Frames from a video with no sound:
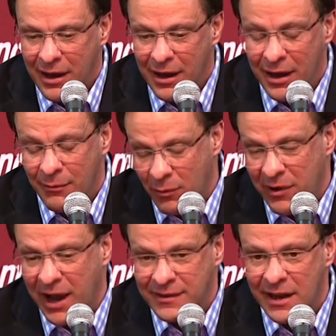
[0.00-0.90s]
But
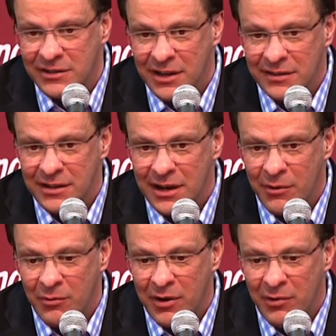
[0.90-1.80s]
we got that adjusted. I
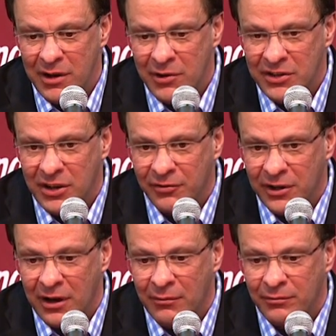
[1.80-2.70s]
mean, we
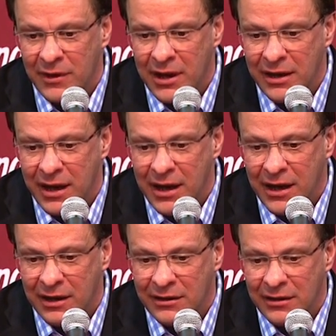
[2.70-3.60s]
toughened up
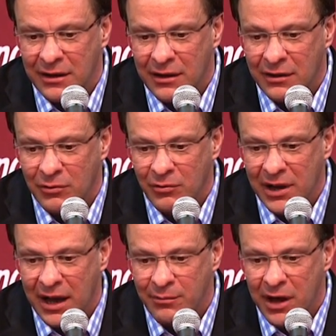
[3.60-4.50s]
and we
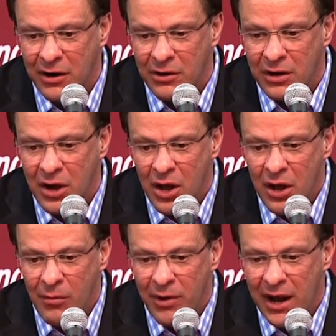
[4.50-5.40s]
got better.
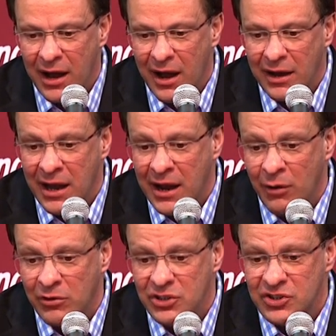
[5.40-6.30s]
But
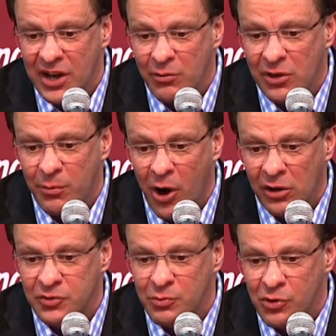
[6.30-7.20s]
I would just say when the
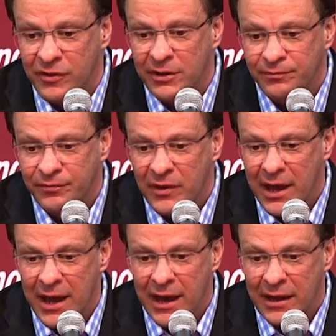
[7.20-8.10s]
ball is moving
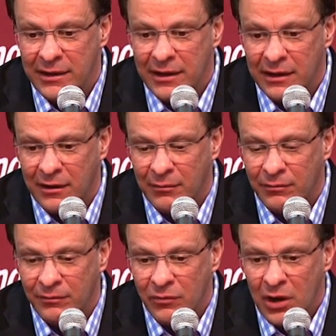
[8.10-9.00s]
and
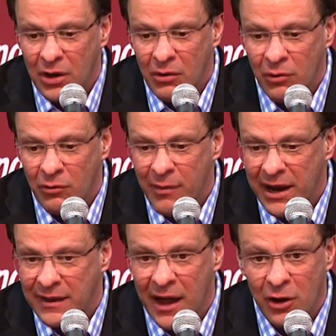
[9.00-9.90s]
when we're
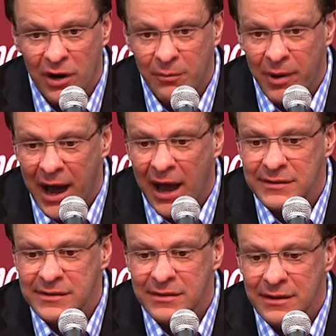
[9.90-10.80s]
making that quick
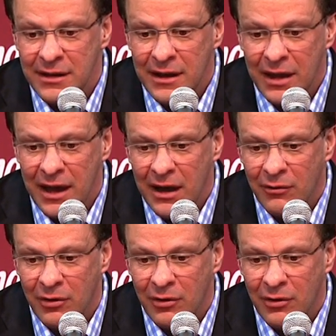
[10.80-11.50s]
pass and